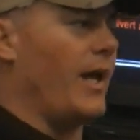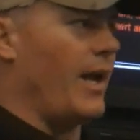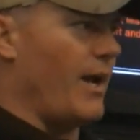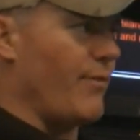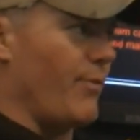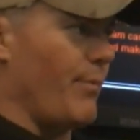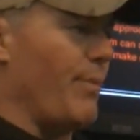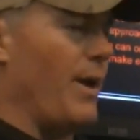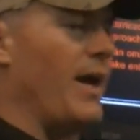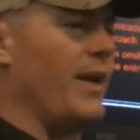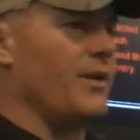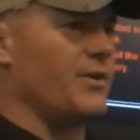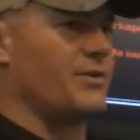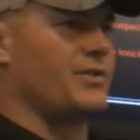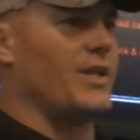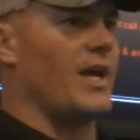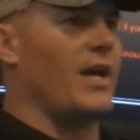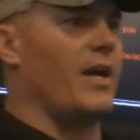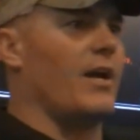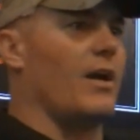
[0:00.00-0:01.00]
And everybody
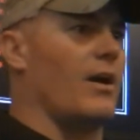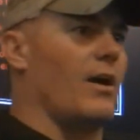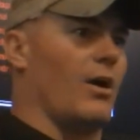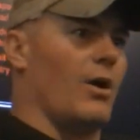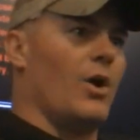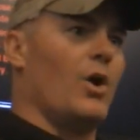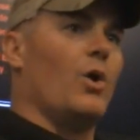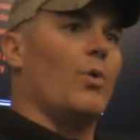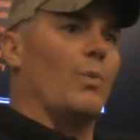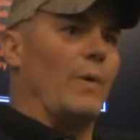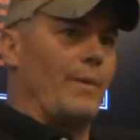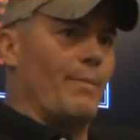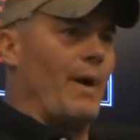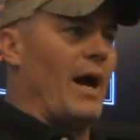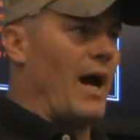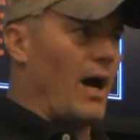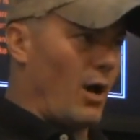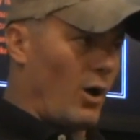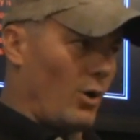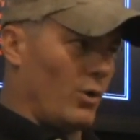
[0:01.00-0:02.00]
will stay here. We
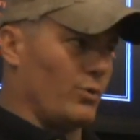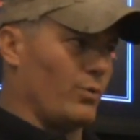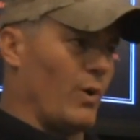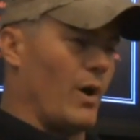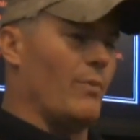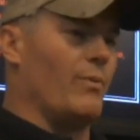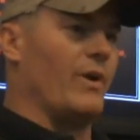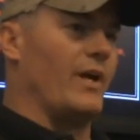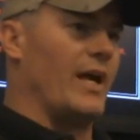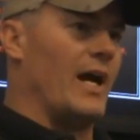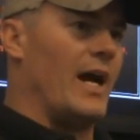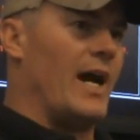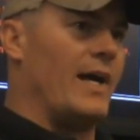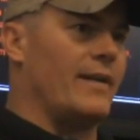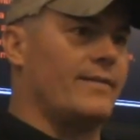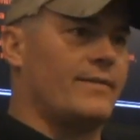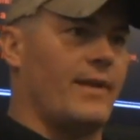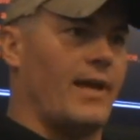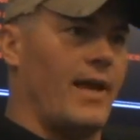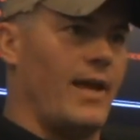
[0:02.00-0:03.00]
might hold what we
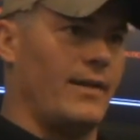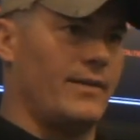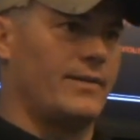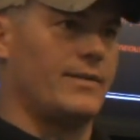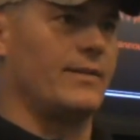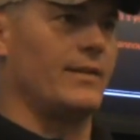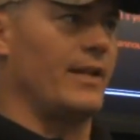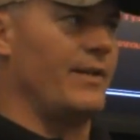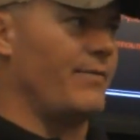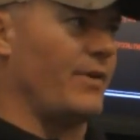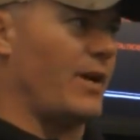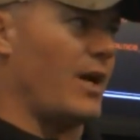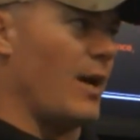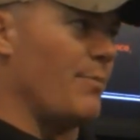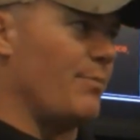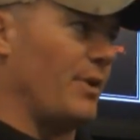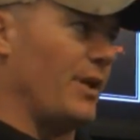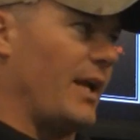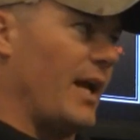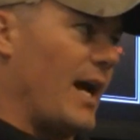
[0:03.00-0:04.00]
got and leave a
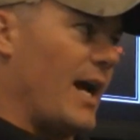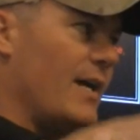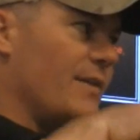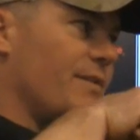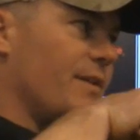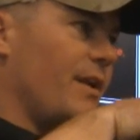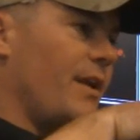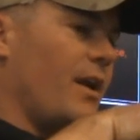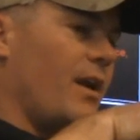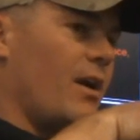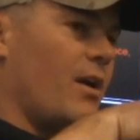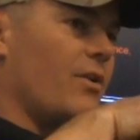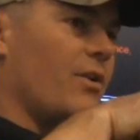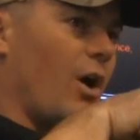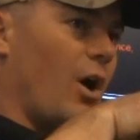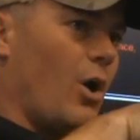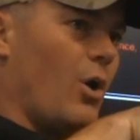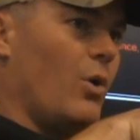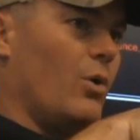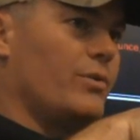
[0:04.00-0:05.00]
couple of guys in here
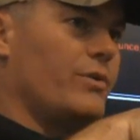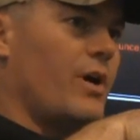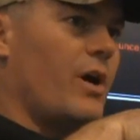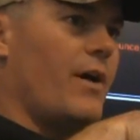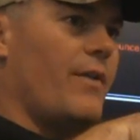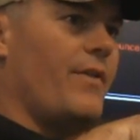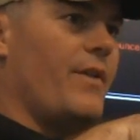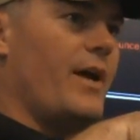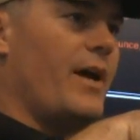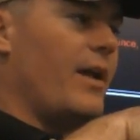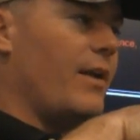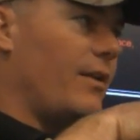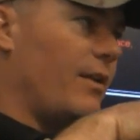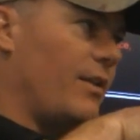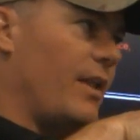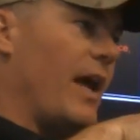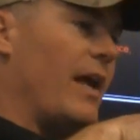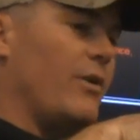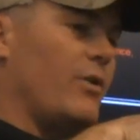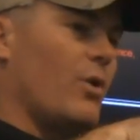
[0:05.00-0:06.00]
to hold on
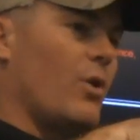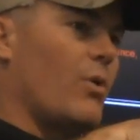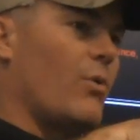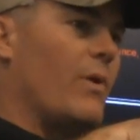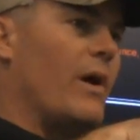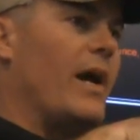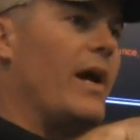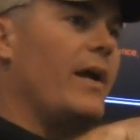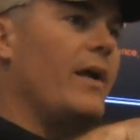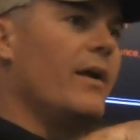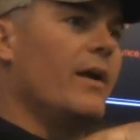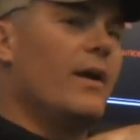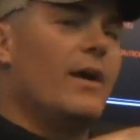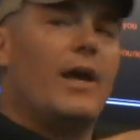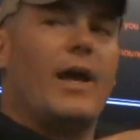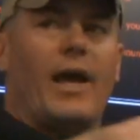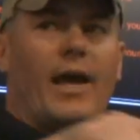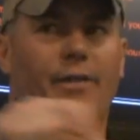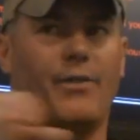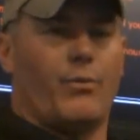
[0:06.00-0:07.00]
that
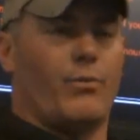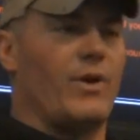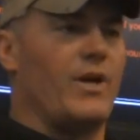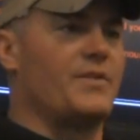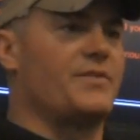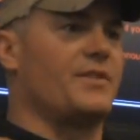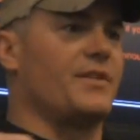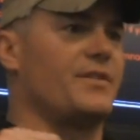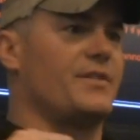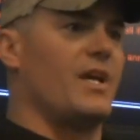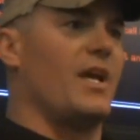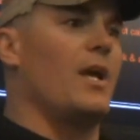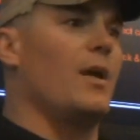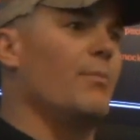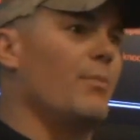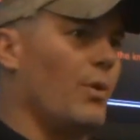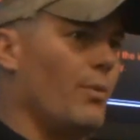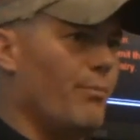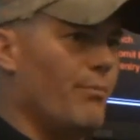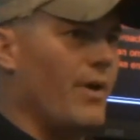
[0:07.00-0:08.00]
doorway, and the rest of the
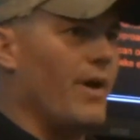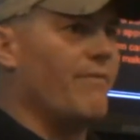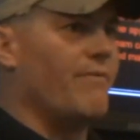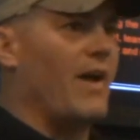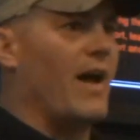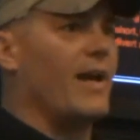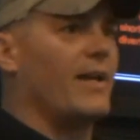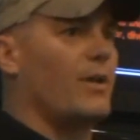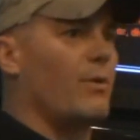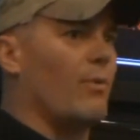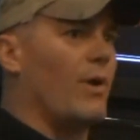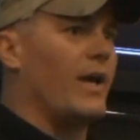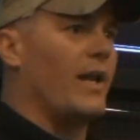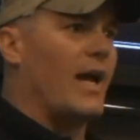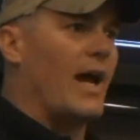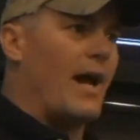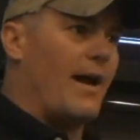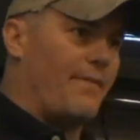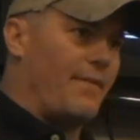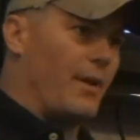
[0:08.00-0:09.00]
team will
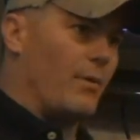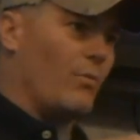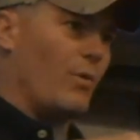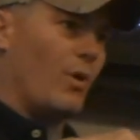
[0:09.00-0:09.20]
evacuate out